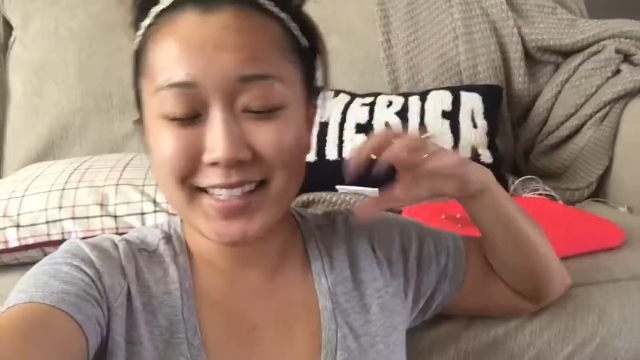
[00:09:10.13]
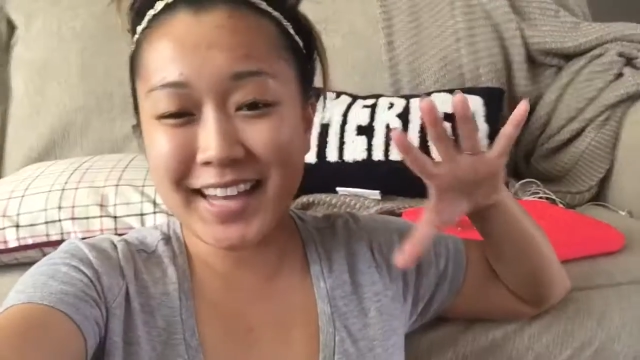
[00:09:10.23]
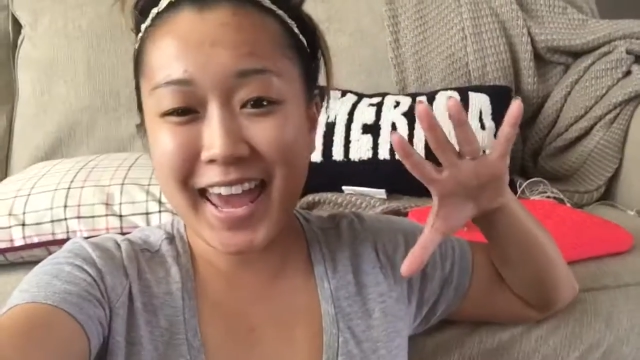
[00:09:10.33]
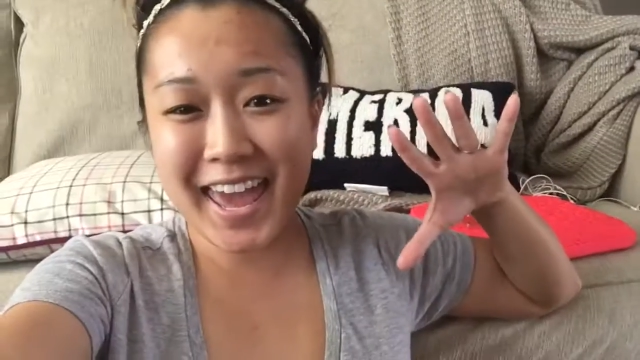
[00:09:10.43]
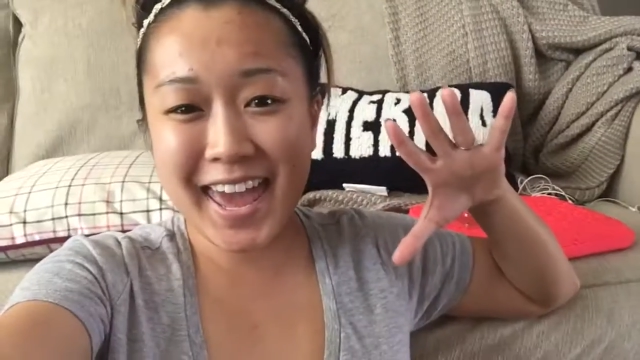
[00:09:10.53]

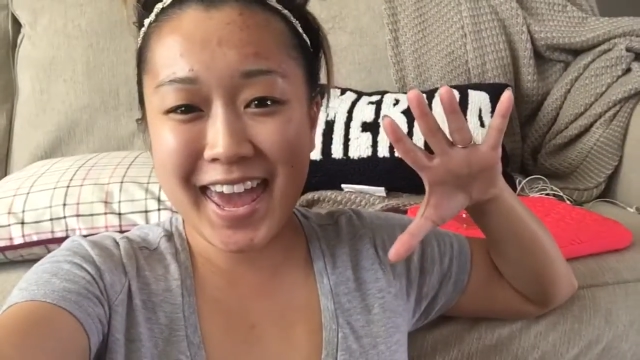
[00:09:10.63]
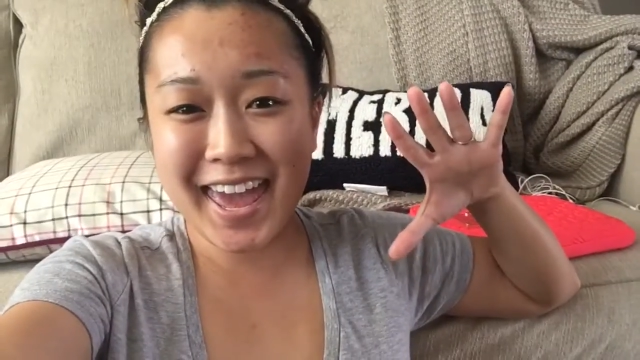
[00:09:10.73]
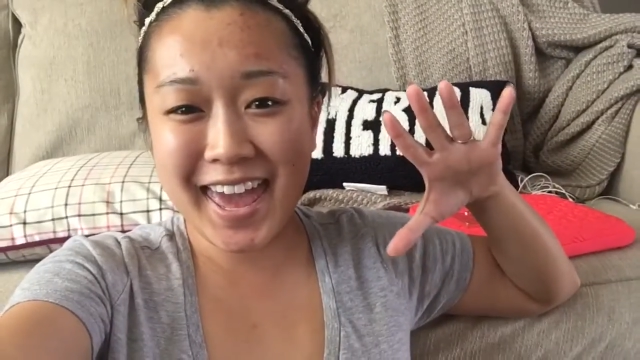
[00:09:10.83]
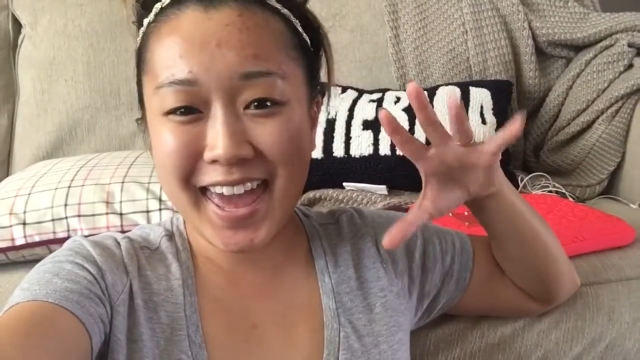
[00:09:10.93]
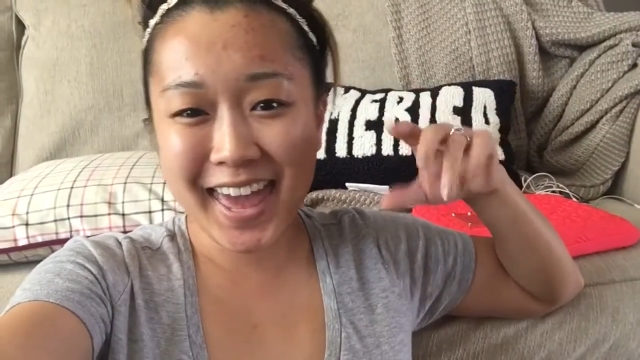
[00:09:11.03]

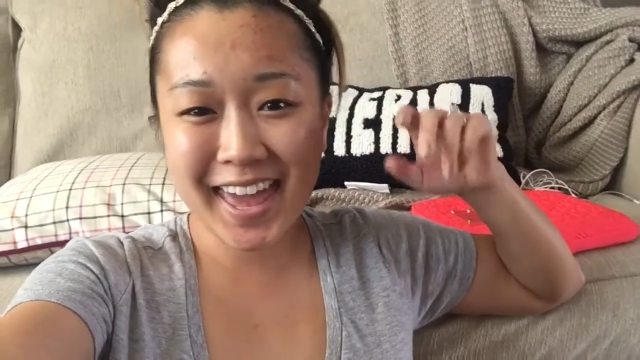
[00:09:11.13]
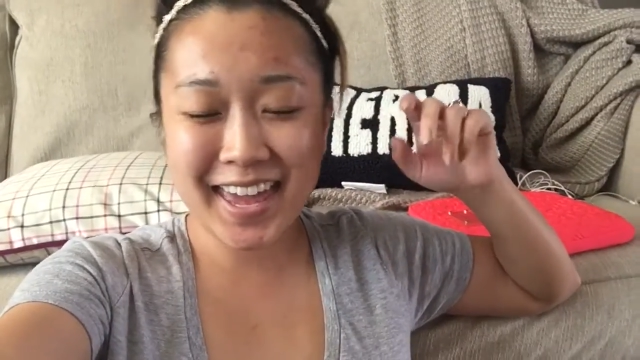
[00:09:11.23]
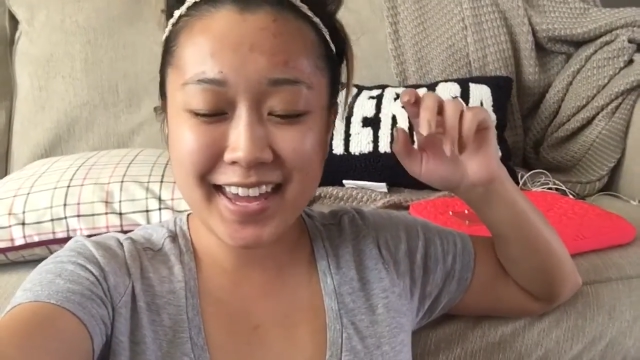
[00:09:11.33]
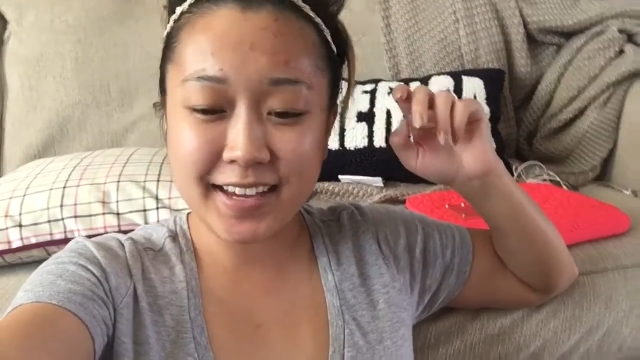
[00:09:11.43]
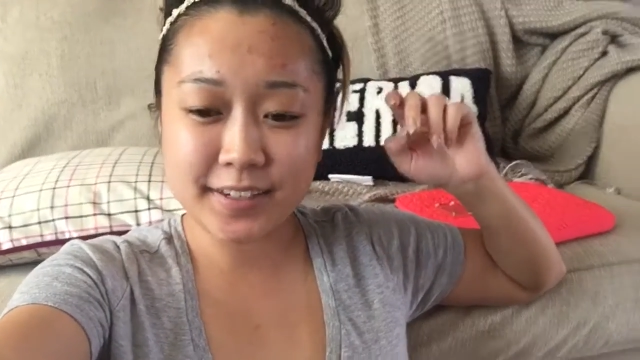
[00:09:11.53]

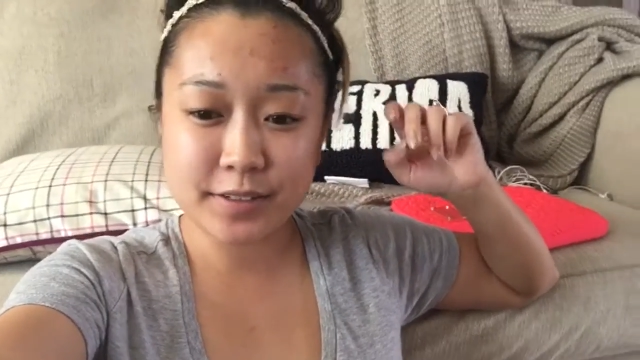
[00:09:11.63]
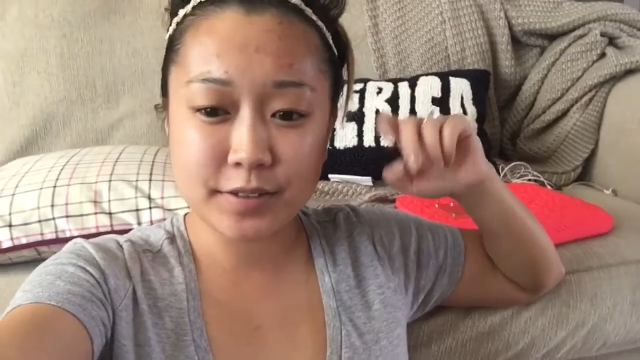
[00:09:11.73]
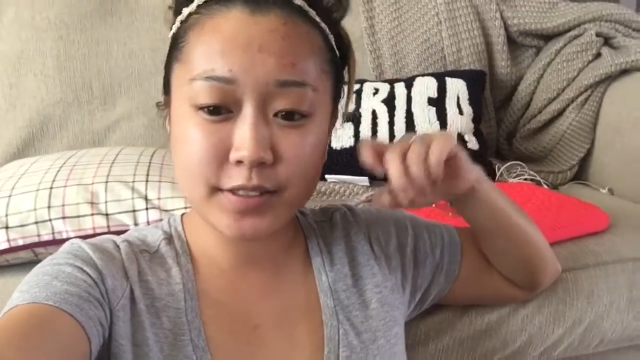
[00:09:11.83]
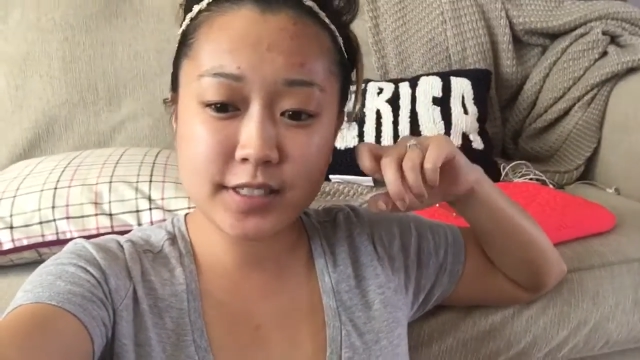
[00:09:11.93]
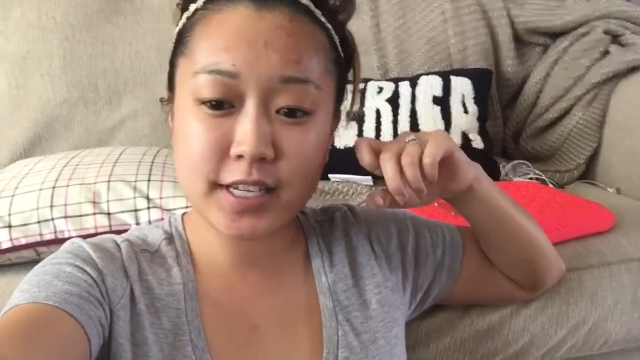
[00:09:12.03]
Yay!
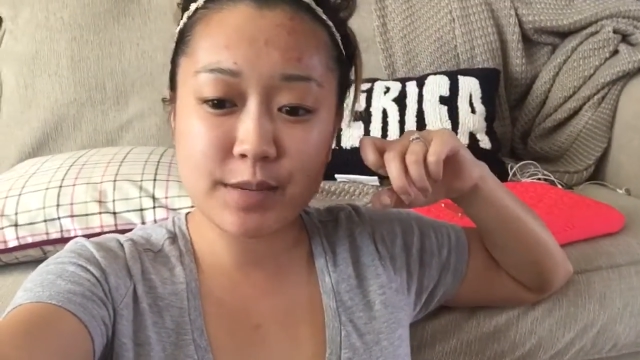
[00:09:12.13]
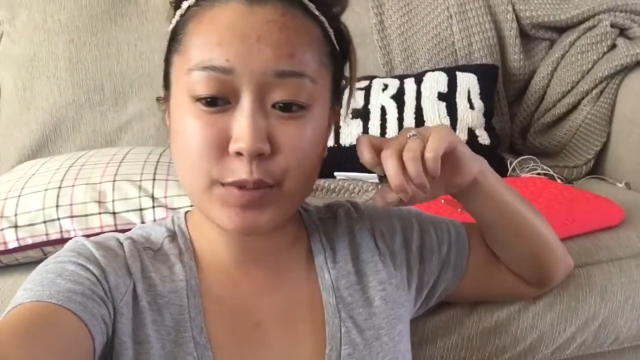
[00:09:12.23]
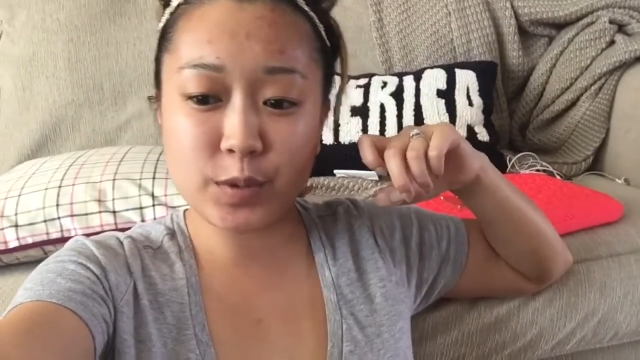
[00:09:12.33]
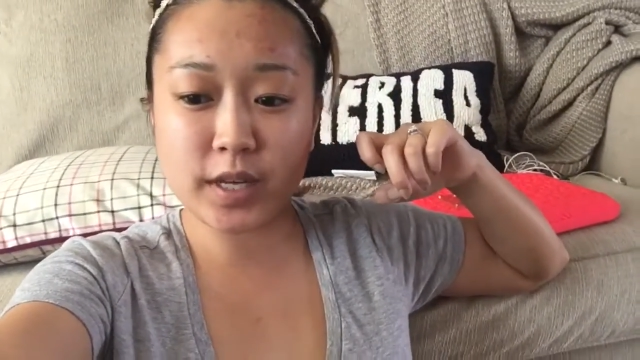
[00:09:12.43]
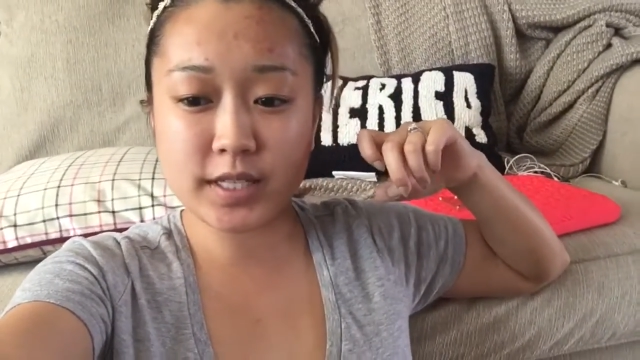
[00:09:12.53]
Team
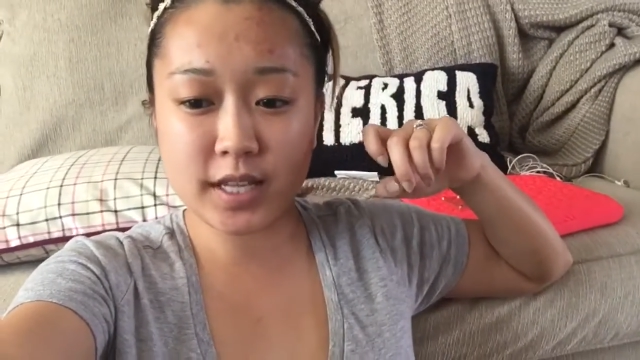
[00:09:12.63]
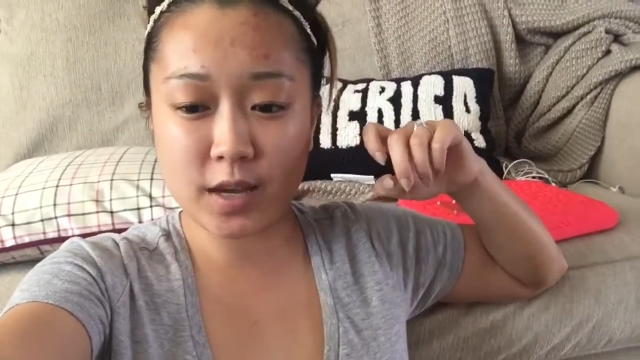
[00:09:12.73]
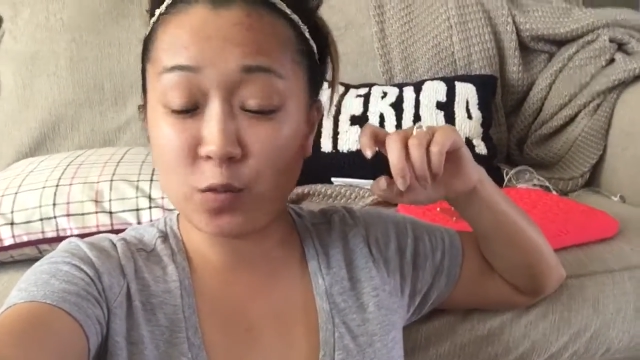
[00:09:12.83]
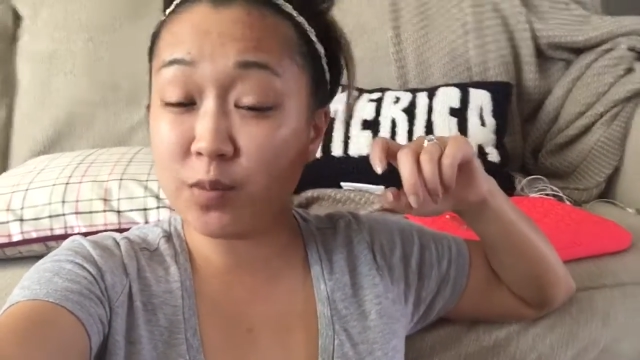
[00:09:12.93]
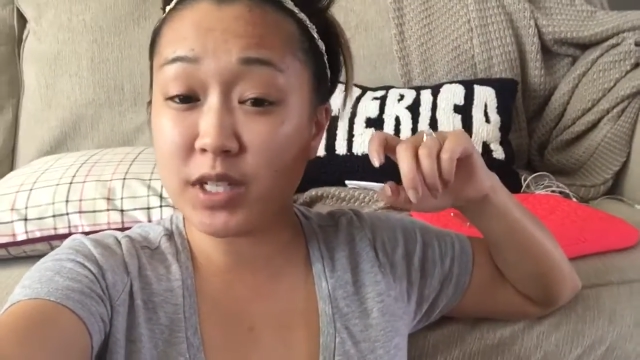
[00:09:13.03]

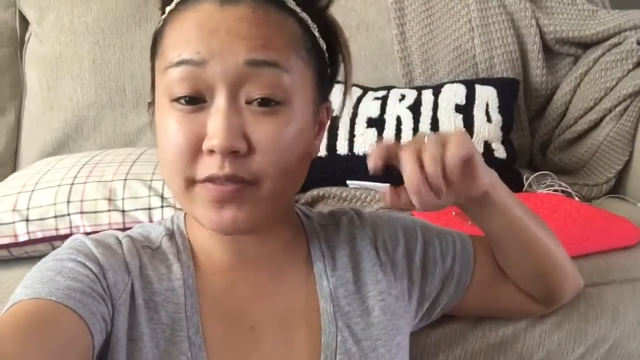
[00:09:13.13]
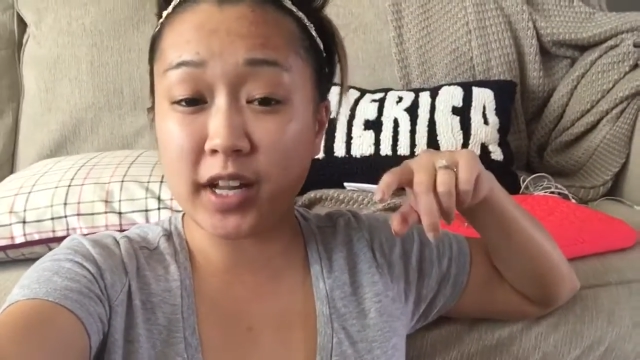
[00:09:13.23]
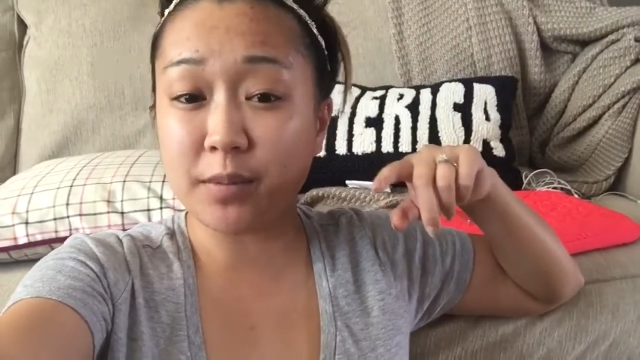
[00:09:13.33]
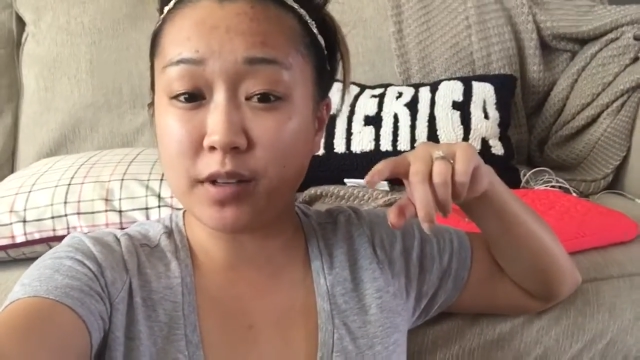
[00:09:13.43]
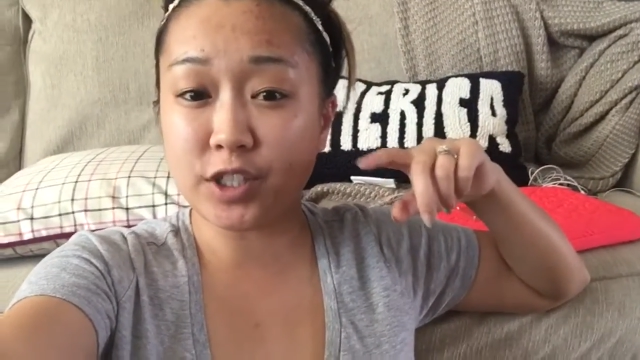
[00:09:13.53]
USA Women's
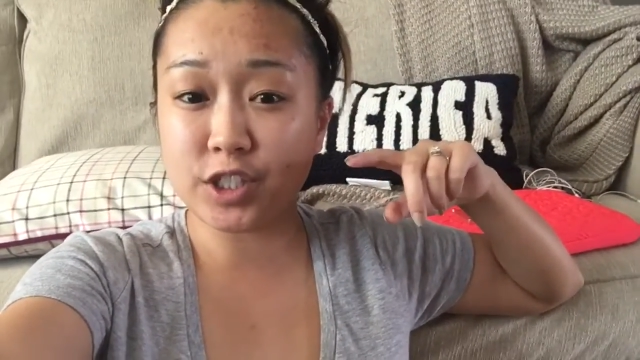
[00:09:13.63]
Volleyball